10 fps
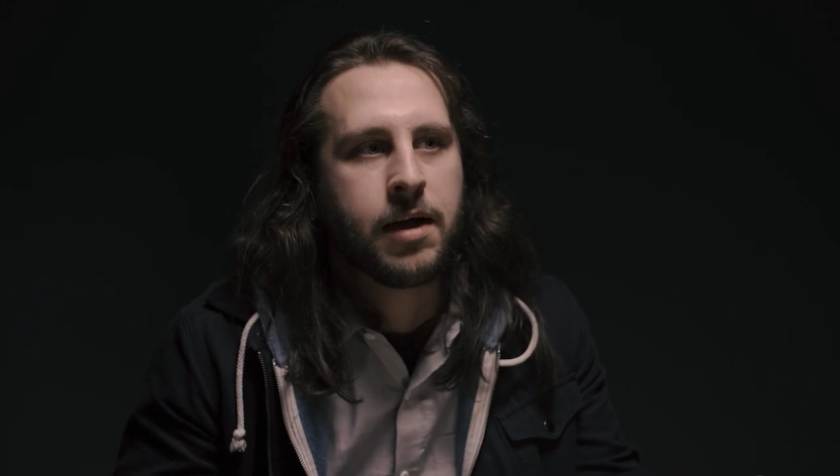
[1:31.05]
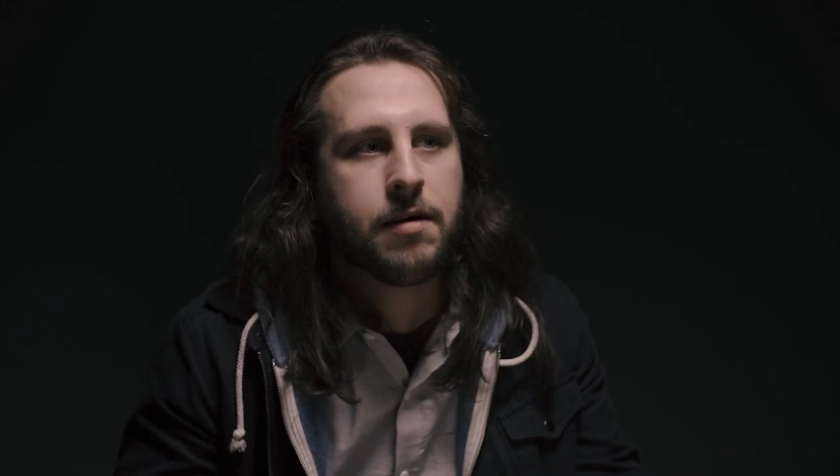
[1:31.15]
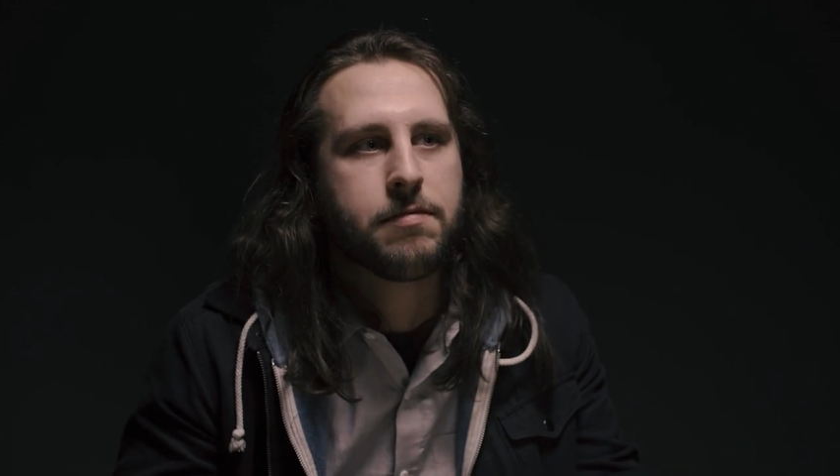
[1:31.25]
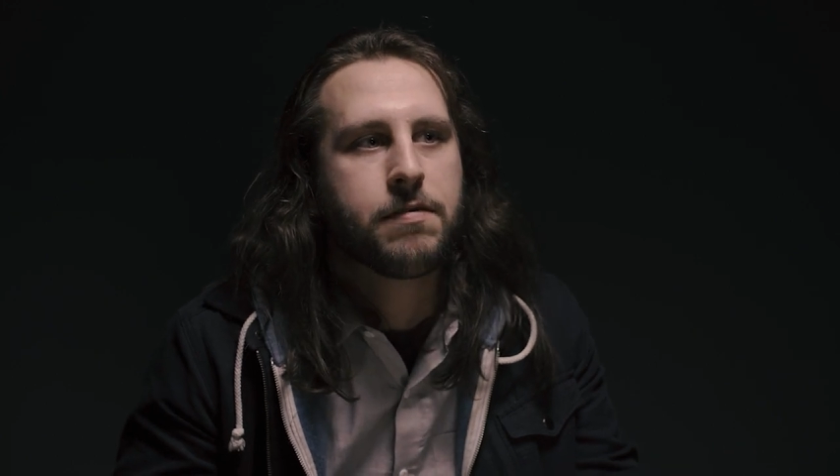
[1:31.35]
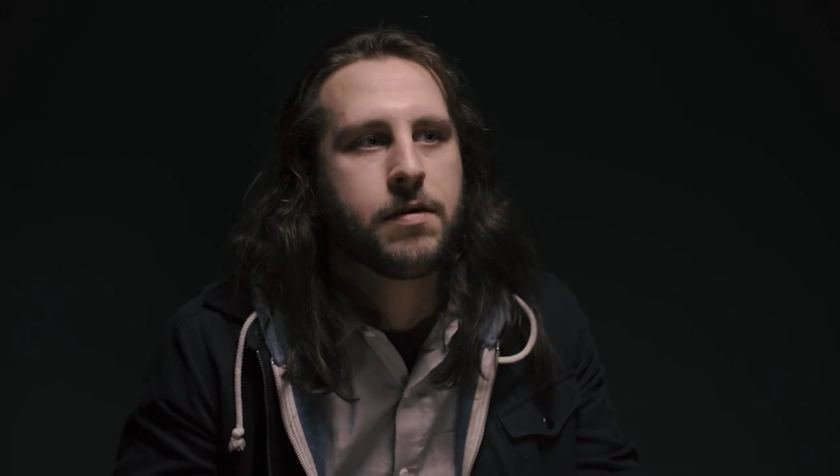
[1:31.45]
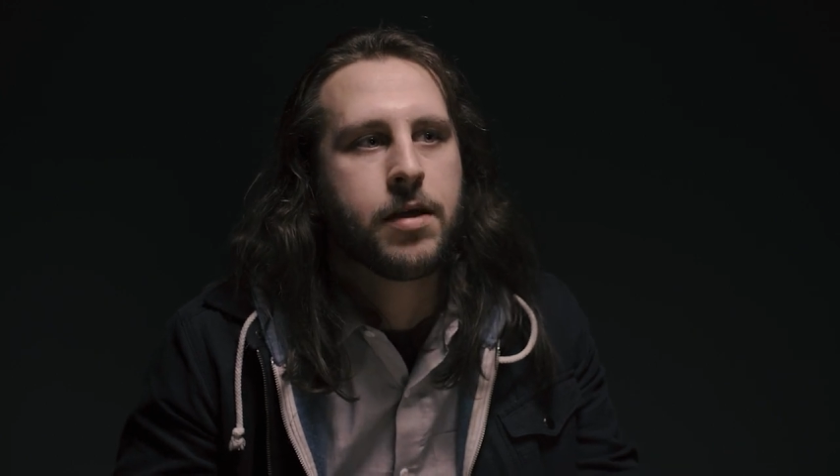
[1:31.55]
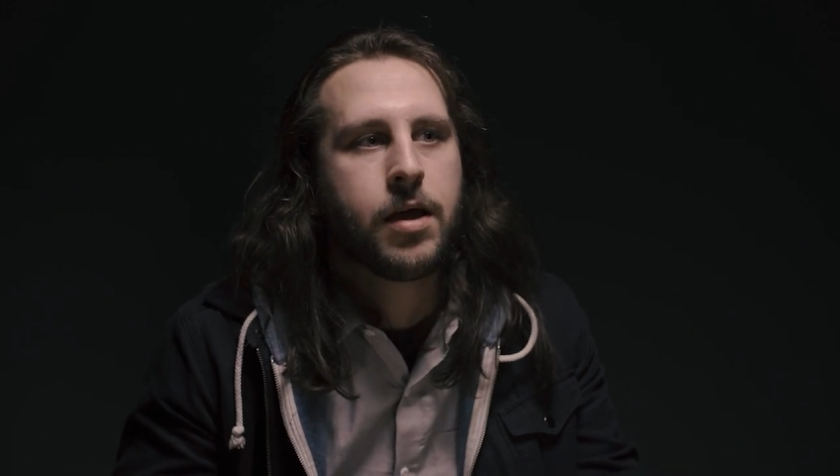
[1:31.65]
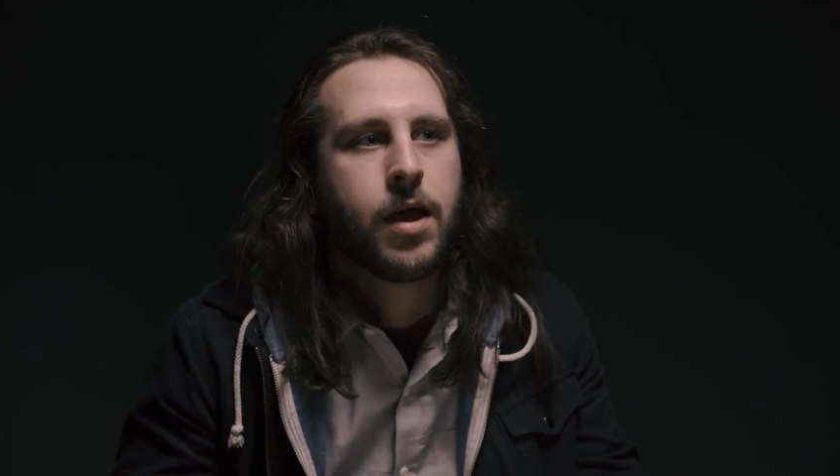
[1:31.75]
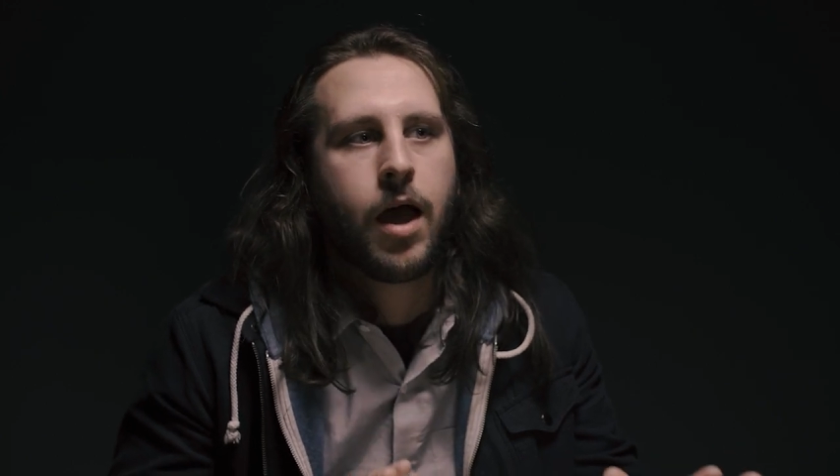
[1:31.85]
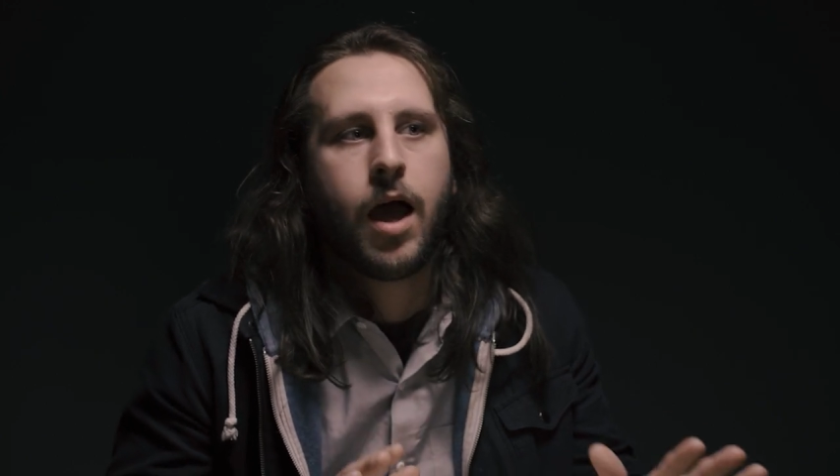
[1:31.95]
of,
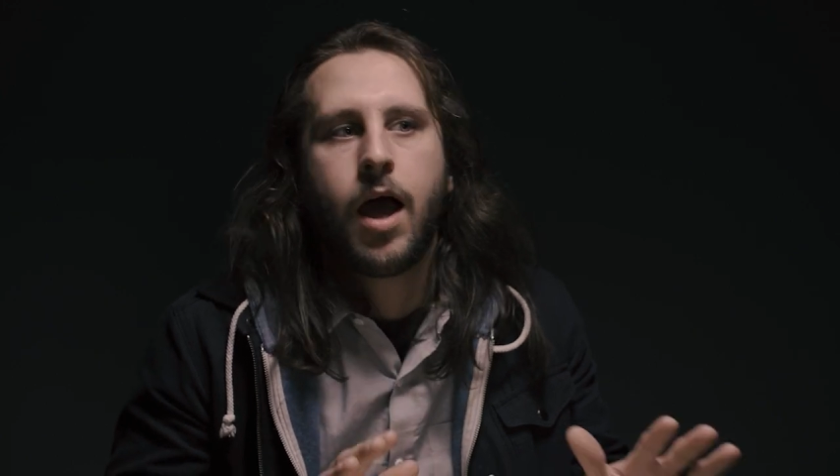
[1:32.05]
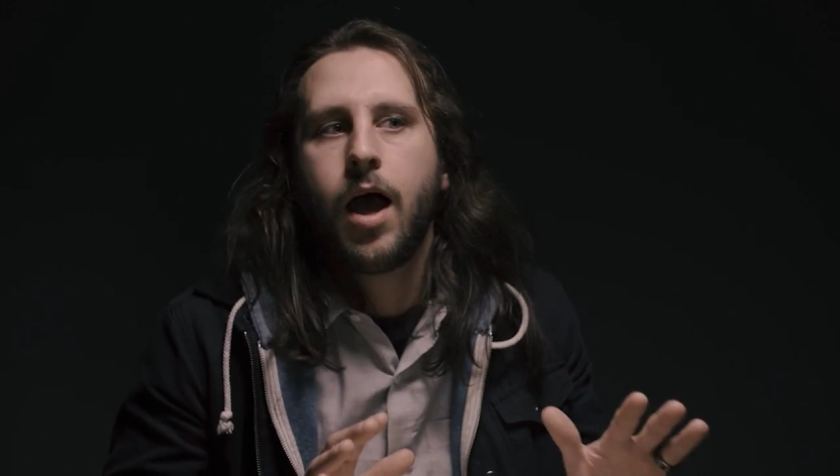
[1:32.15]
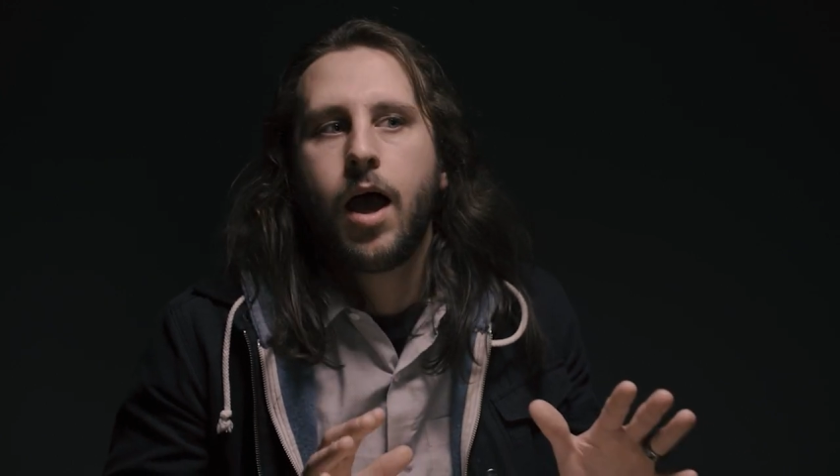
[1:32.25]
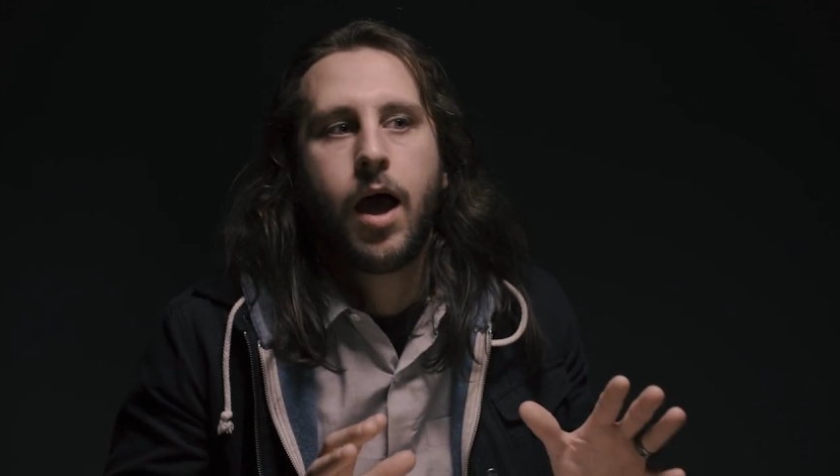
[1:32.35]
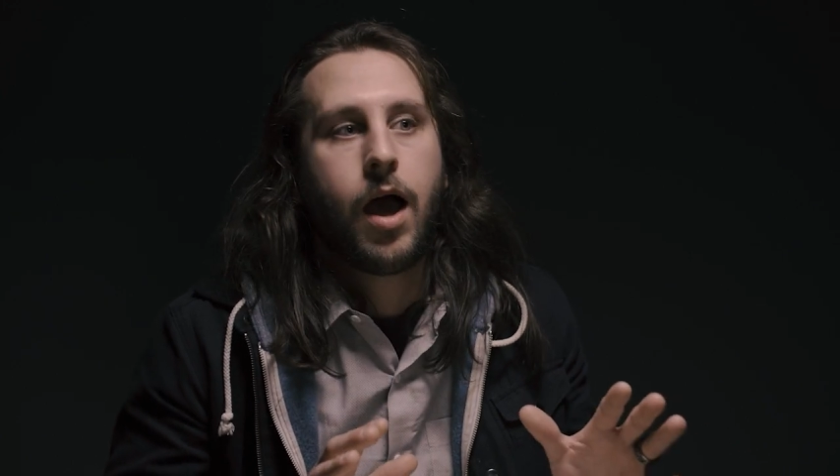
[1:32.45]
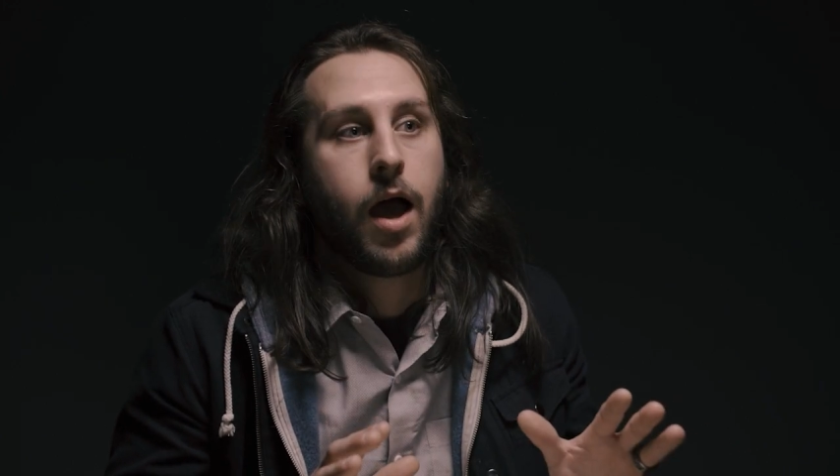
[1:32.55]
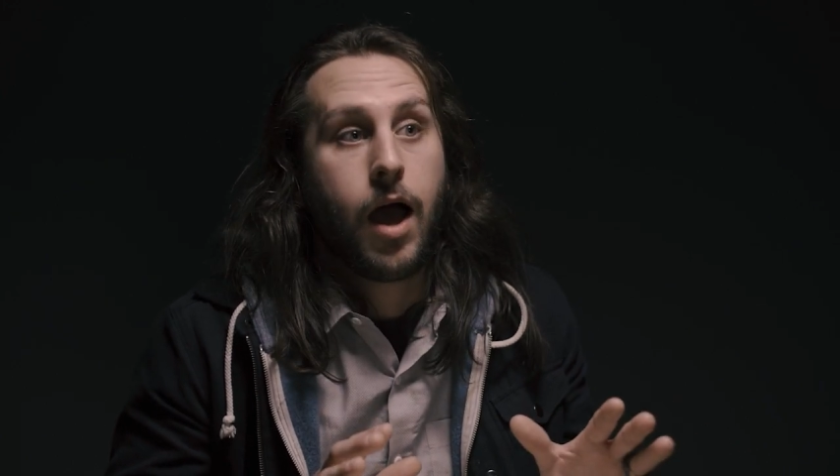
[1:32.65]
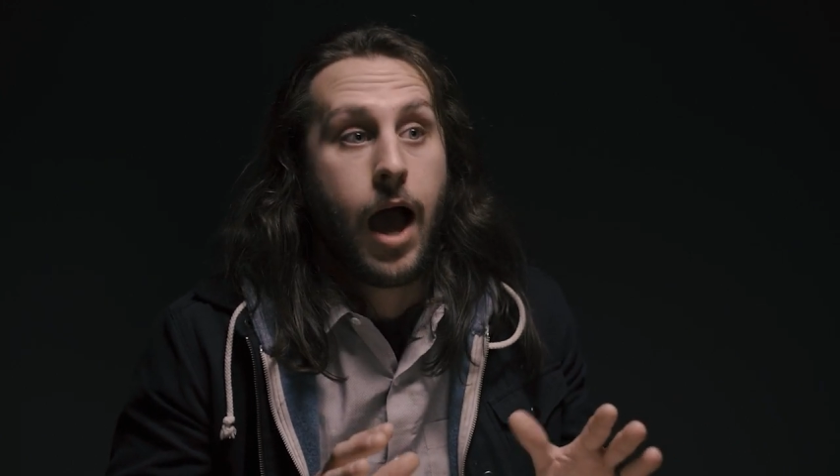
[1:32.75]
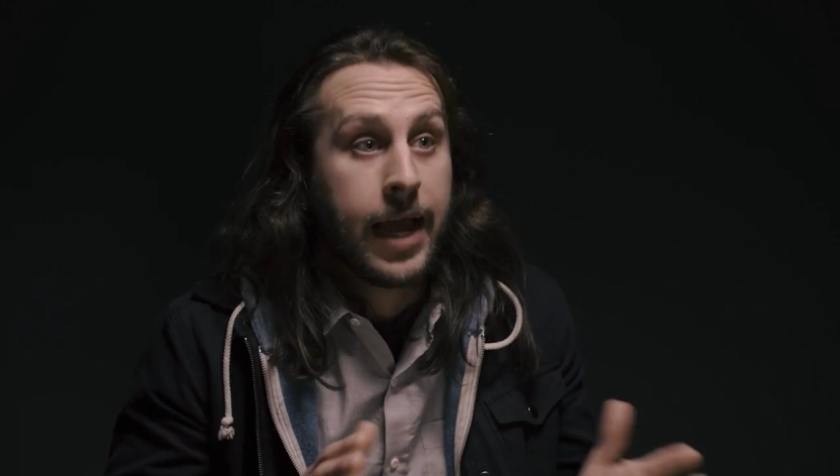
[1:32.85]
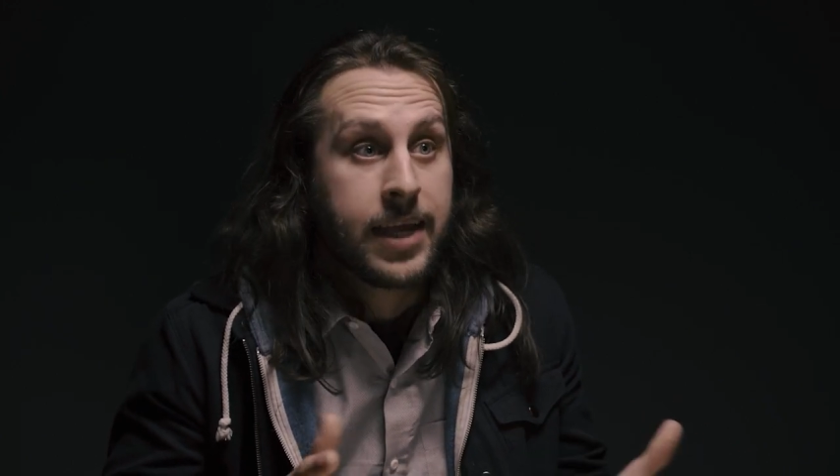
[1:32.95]

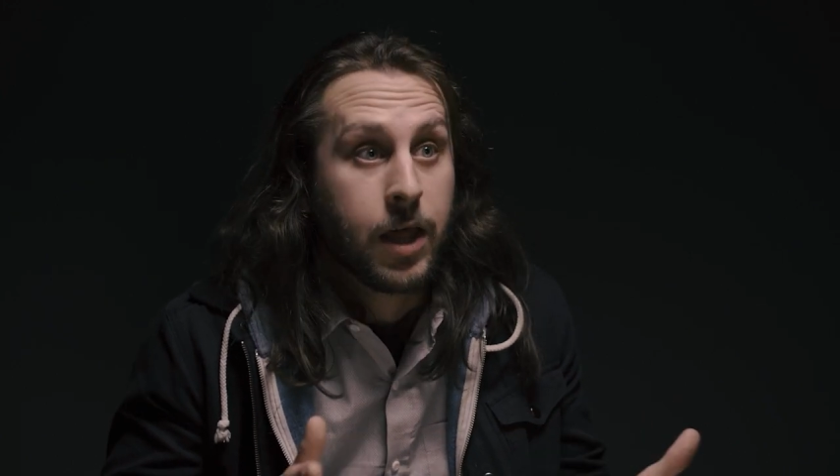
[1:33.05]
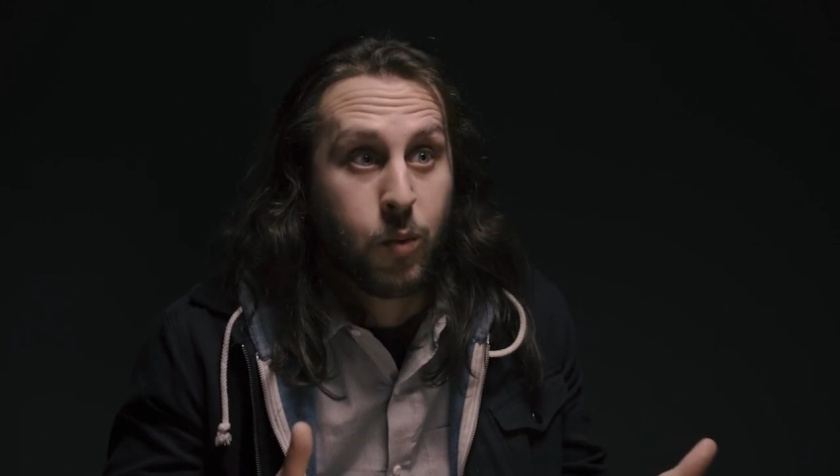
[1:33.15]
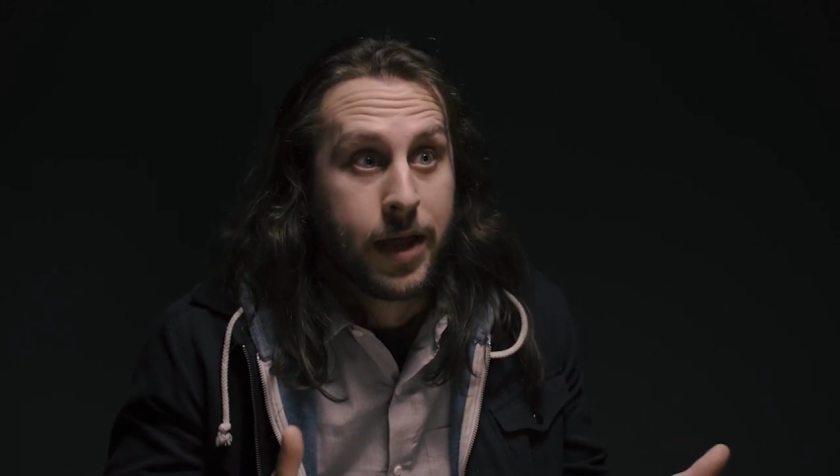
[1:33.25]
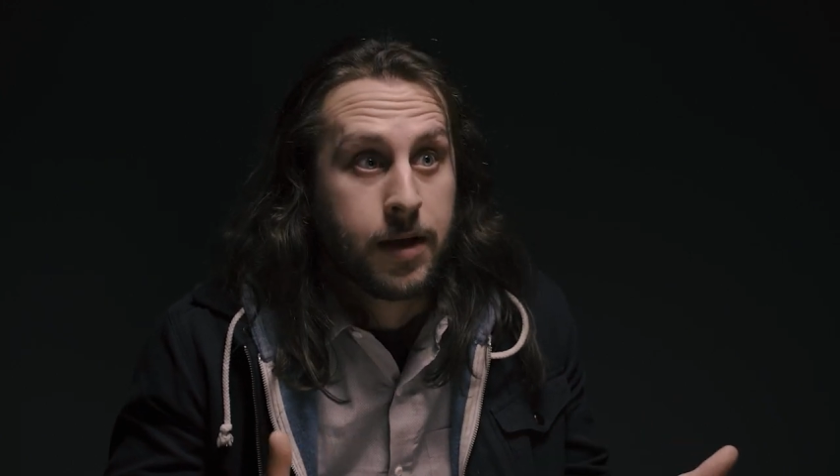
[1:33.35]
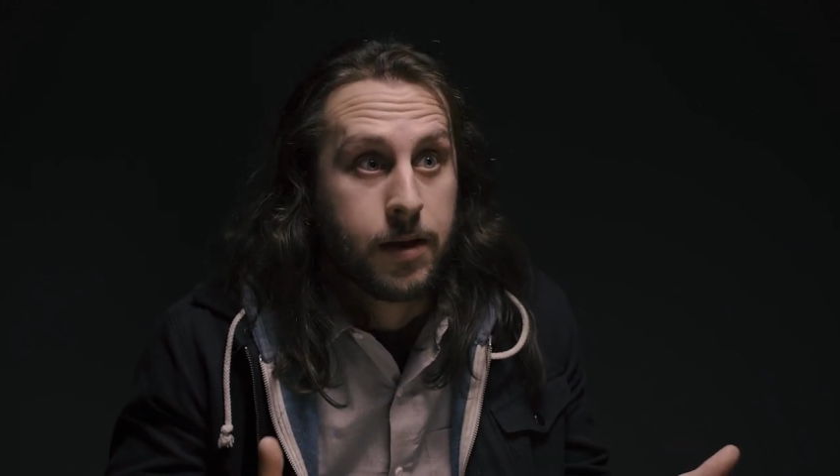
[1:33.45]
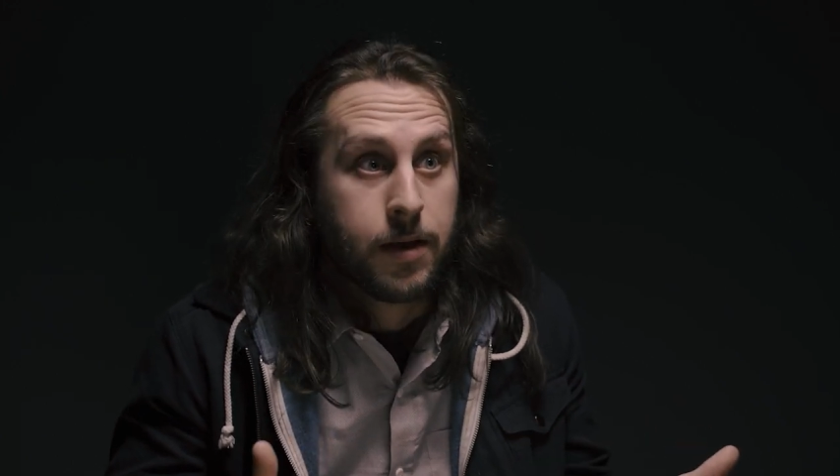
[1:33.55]
I can get a win.